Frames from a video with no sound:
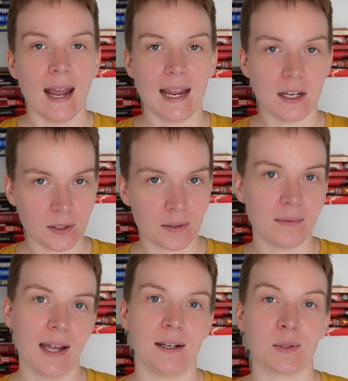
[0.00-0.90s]
and
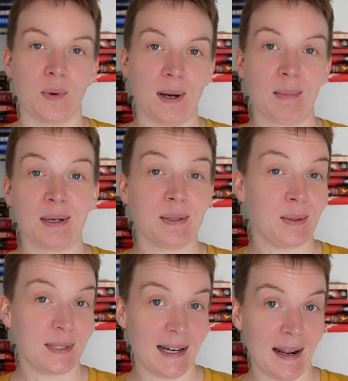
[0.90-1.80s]
that is what I'm going to do
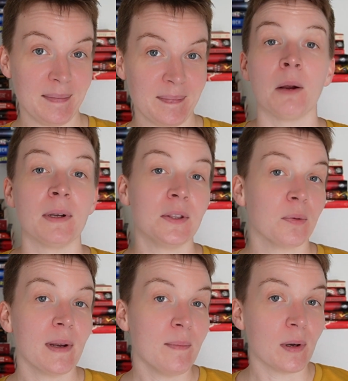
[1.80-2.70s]
today. I read
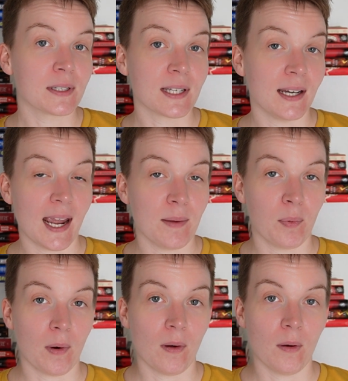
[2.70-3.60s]
3 books in
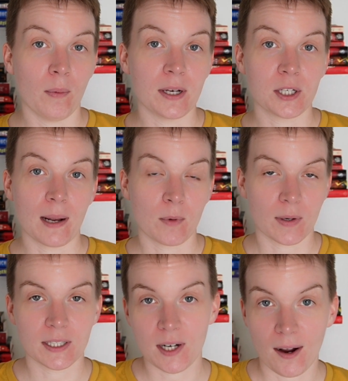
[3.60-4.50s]
April, which I'm
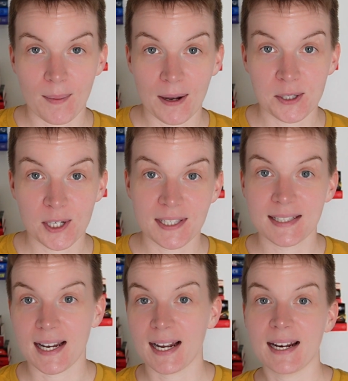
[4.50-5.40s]
going to talk about in just a
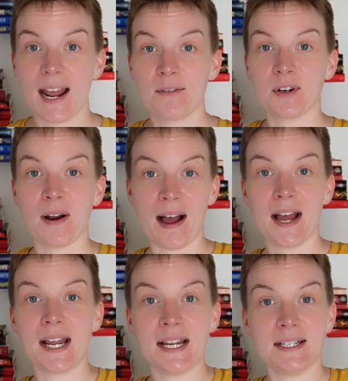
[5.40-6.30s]
second after
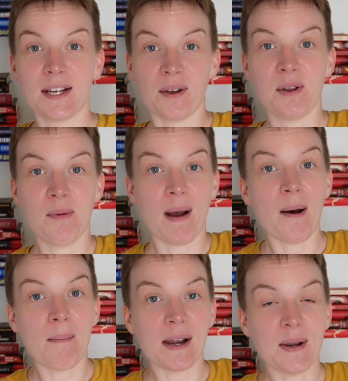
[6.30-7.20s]
I tell you
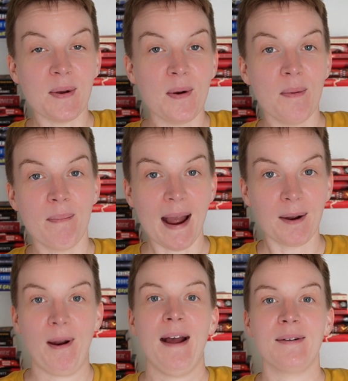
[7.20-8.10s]
about my new
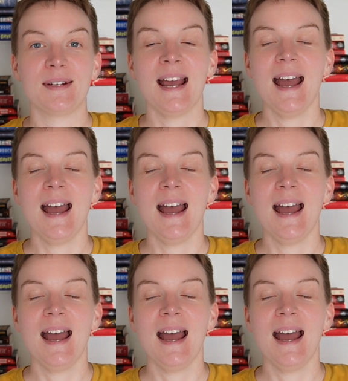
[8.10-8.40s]
background.